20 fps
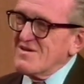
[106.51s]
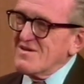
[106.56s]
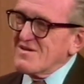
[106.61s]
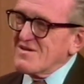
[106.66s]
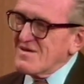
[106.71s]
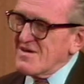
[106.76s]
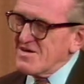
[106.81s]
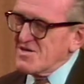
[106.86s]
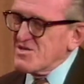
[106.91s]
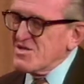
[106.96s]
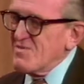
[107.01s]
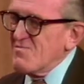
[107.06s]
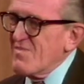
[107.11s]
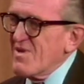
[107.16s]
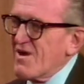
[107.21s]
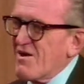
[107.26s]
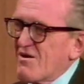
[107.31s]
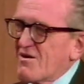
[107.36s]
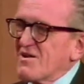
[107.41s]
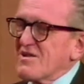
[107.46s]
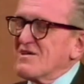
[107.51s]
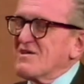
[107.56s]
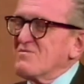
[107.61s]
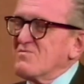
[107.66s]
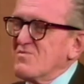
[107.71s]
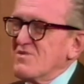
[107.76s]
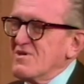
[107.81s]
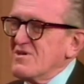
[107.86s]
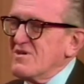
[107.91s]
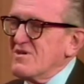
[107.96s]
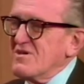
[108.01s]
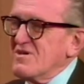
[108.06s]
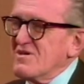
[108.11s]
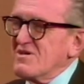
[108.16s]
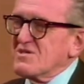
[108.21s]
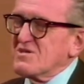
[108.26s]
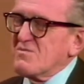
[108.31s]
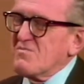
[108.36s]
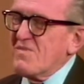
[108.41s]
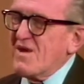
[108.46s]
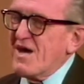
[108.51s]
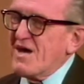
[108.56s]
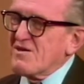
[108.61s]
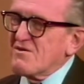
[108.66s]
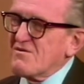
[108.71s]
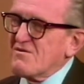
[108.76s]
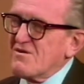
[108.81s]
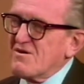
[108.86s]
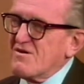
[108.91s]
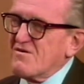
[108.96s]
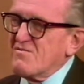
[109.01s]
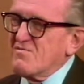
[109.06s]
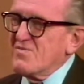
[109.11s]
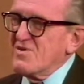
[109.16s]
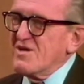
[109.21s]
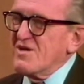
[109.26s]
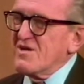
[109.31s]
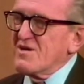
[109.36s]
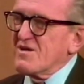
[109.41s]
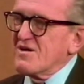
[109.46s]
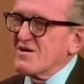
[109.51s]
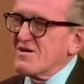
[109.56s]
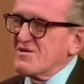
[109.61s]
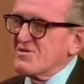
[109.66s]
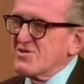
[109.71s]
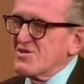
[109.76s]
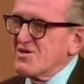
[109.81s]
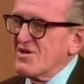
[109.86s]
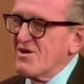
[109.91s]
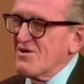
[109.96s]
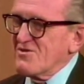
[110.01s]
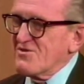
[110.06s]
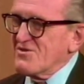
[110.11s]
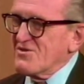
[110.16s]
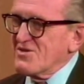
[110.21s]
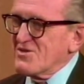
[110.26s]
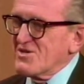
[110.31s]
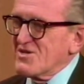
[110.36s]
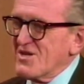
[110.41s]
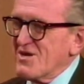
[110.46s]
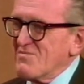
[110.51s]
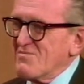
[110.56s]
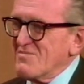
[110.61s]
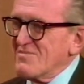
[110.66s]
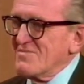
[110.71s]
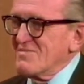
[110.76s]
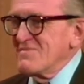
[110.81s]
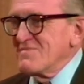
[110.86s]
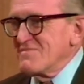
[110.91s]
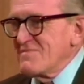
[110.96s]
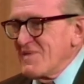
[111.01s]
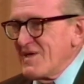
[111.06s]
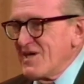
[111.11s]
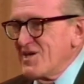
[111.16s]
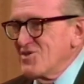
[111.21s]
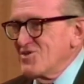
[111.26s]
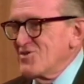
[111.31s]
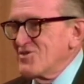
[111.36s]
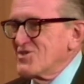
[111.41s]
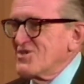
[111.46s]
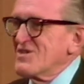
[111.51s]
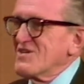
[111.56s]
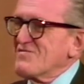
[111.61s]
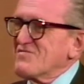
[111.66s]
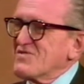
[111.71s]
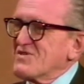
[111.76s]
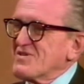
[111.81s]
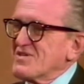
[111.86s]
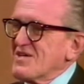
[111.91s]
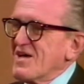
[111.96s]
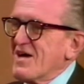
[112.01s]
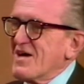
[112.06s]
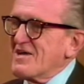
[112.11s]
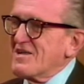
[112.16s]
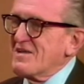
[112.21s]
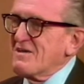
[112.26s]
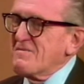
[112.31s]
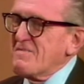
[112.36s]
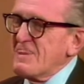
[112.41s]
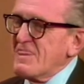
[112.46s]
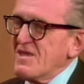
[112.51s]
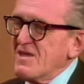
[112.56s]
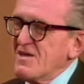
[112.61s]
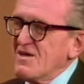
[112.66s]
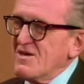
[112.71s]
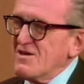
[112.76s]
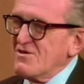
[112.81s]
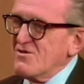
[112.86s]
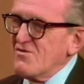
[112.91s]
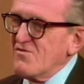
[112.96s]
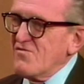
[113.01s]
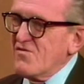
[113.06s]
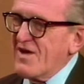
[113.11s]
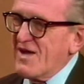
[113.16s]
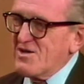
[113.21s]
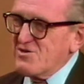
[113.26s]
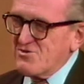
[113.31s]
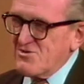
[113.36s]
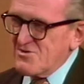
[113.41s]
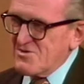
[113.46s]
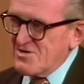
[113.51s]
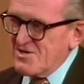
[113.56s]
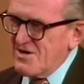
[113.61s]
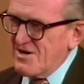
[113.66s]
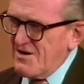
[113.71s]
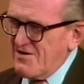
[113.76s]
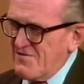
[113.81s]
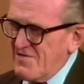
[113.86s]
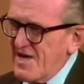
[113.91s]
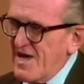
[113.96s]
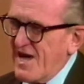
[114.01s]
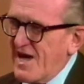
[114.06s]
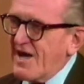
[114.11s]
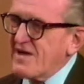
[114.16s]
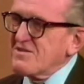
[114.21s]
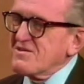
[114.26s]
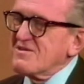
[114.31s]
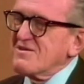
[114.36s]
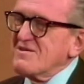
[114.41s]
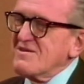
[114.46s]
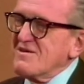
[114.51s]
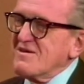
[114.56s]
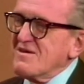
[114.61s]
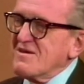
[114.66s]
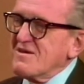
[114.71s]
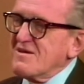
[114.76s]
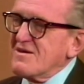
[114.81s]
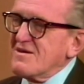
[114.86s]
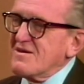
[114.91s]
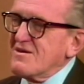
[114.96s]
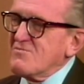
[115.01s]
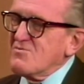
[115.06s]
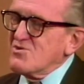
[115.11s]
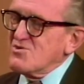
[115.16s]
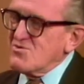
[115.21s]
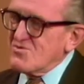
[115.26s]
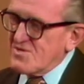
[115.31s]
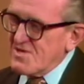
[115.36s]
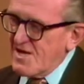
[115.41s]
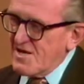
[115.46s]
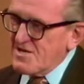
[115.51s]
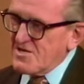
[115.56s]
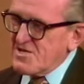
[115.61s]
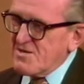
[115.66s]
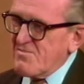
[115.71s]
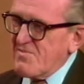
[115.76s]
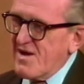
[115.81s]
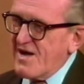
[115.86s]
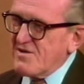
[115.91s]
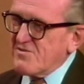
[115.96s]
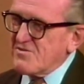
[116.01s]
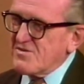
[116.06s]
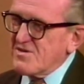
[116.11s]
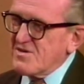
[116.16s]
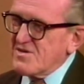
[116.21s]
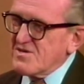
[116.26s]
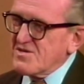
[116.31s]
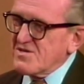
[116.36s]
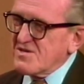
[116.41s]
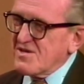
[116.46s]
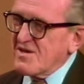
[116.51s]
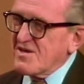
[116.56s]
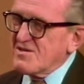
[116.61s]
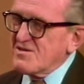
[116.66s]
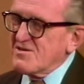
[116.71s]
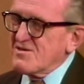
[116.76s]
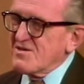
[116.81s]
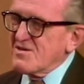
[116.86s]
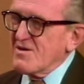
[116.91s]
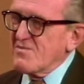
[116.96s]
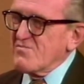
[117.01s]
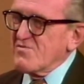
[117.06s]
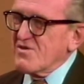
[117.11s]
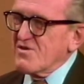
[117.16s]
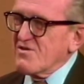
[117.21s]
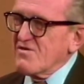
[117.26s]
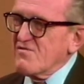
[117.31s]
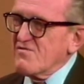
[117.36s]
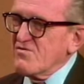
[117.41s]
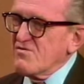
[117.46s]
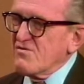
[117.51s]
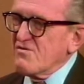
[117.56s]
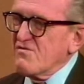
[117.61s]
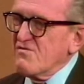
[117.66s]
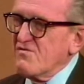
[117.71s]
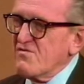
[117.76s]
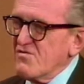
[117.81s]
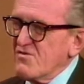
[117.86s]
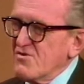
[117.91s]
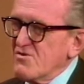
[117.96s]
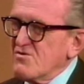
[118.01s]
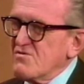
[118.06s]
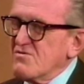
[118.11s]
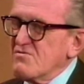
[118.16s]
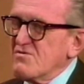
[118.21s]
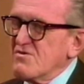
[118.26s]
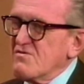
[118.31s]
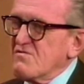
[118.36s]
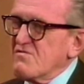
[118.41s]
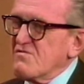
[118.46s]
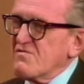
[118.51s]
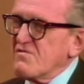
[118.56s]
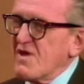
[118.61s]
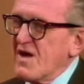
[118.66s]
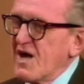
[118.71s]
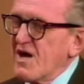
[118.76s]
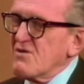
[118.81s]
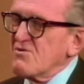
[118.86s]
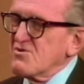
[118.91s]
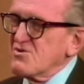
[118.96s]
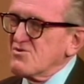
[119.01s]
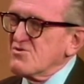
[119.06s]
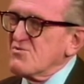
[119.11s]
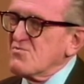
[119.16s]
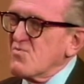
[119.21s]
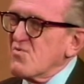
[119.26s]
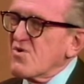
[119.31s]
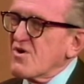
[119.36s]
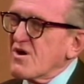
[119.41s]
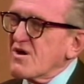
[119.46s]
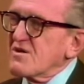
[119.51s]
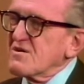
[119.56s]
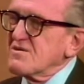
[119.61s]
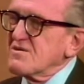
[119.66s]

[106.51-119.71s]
customarily is a matter of being a consultant to some agency of society. You've had your share of that. Would you tell us about this and something of your view of how it should work?